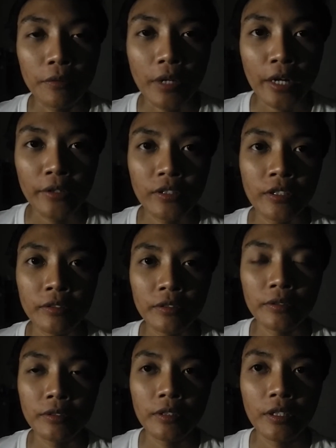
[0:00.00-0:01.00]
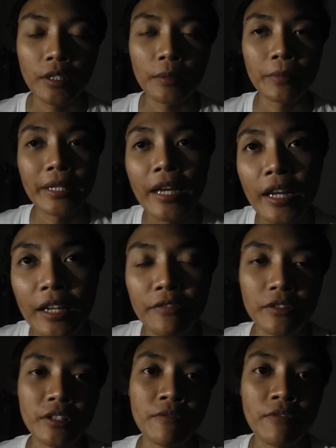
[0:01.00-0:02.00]
how to
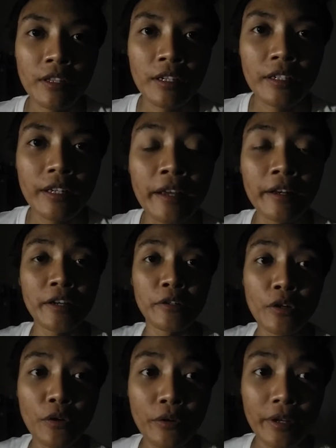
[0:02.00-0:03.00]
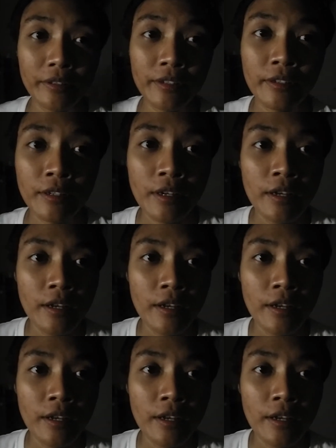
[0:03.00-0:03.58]
behave or something. And I know it's